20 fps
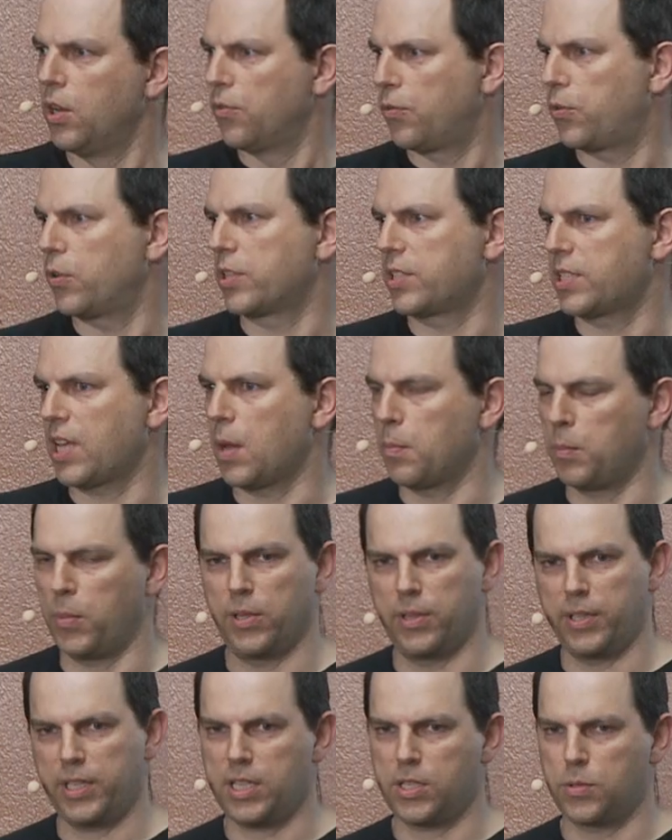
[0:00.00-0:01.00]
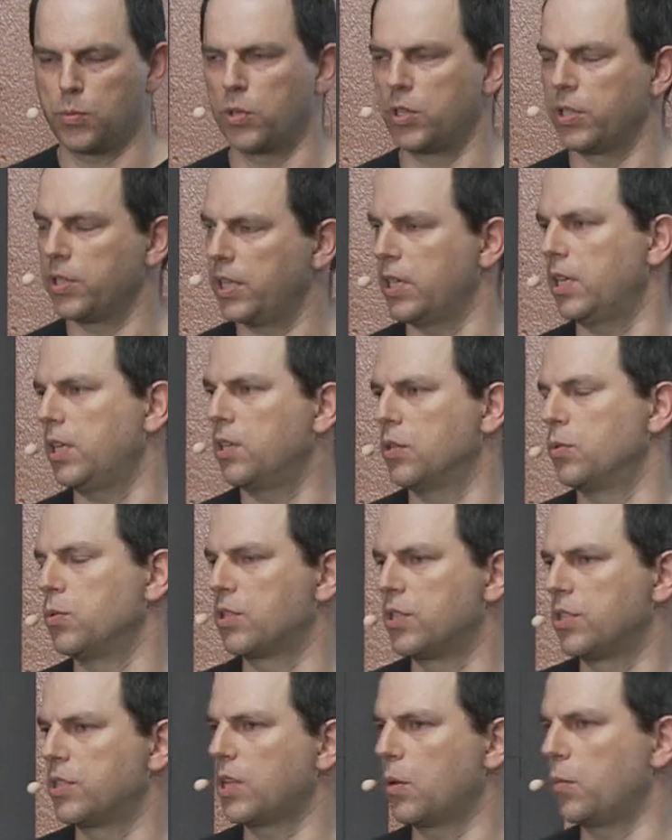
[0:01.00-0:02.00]
For example, these were the
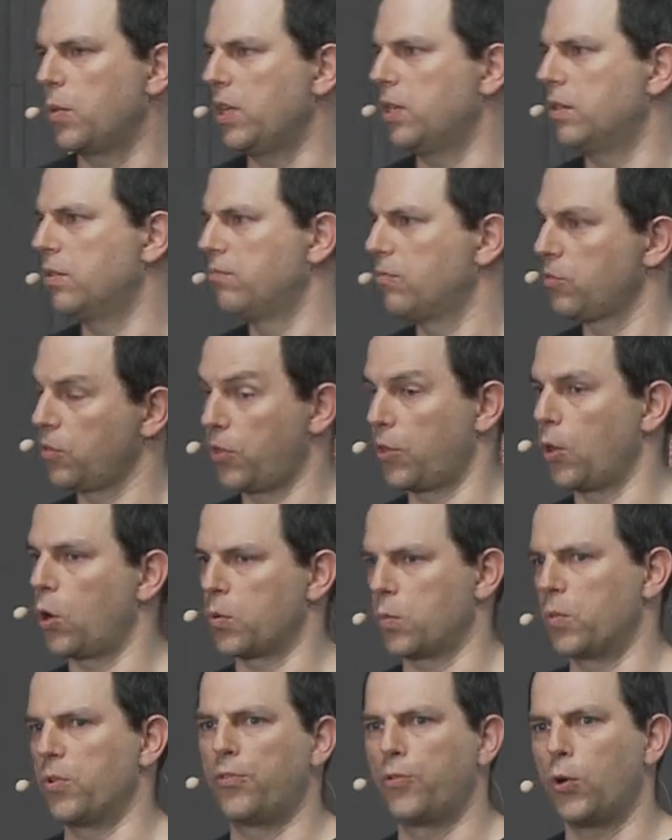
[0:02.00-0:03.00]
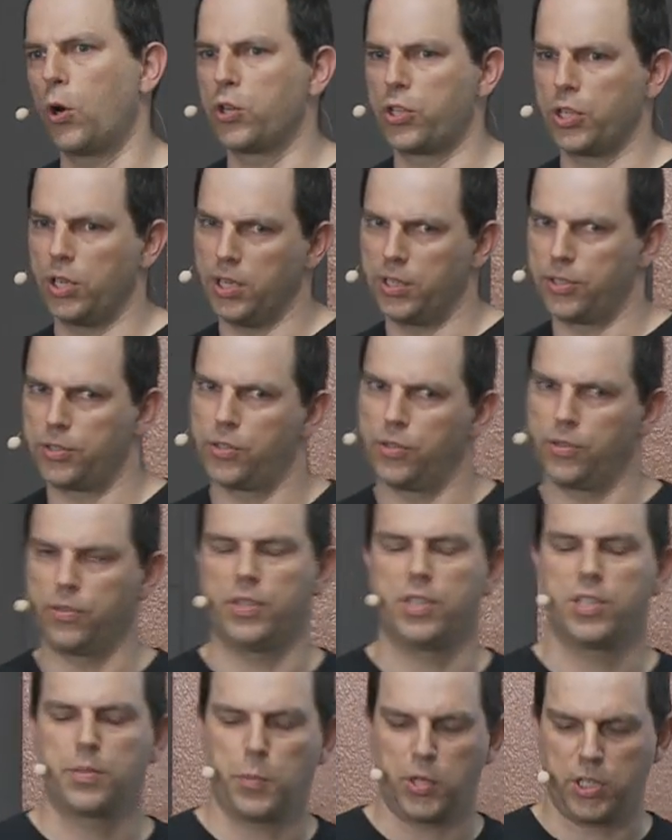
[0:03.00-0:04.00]
users that we thought were fraudulent
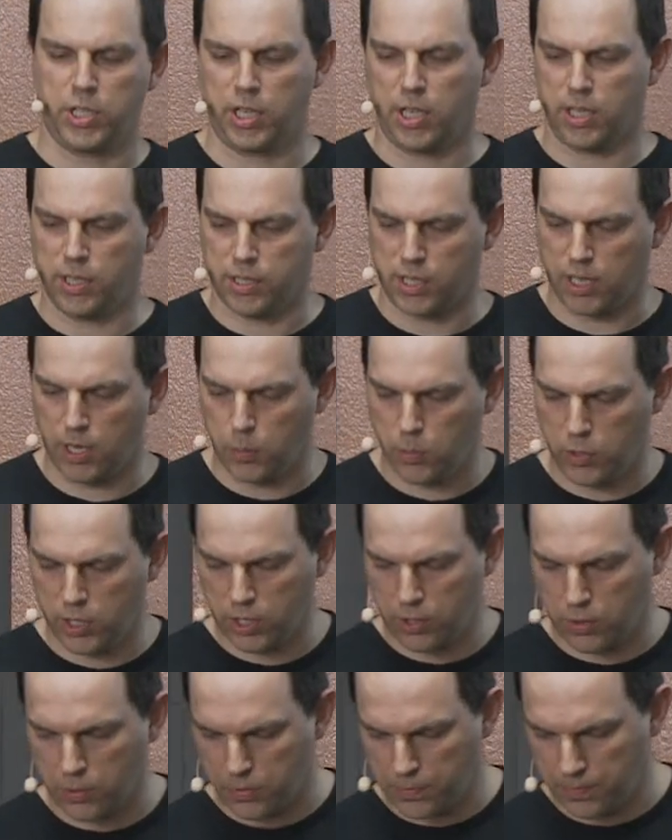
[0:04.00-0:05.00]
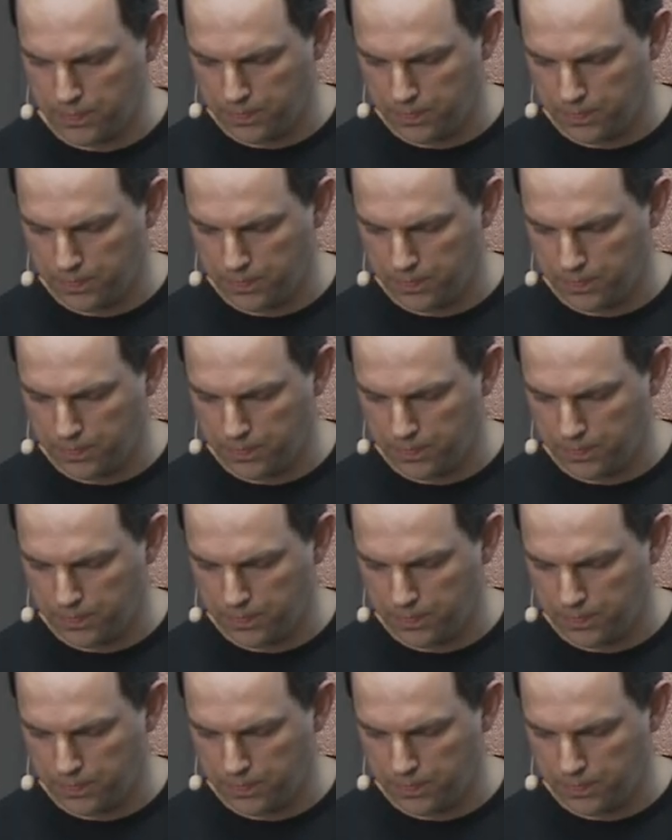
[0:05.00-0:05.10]
during this particular time window.